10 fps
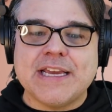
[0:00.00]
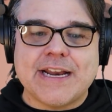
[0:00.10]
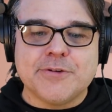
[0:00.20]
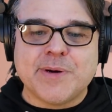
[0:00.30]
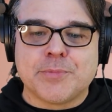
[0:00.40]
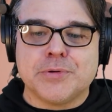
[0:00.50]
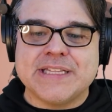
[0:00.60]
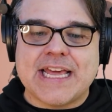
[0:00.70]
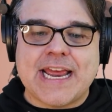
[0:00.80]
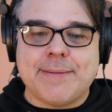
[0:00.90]
right? I remember
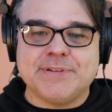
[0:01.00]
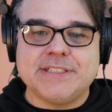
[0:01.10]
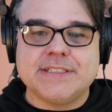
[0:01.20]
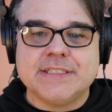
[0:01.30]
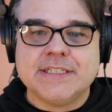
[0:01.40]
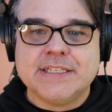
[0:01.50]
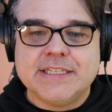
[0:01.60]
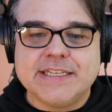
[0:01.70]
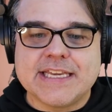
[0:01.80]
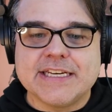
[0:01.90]
when that happened.
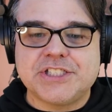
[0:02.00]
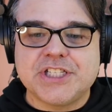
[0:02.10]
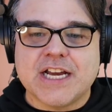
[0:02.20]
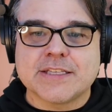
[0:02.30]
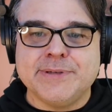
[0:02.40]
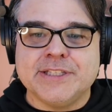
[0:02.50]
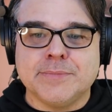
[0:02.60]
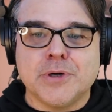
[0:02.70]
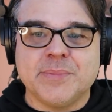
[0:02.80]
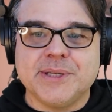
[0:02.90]
It kind of shocked me in
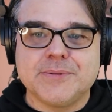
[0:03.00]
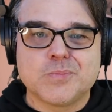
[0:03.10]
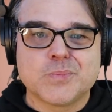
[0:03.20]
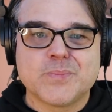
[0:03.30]
the moment.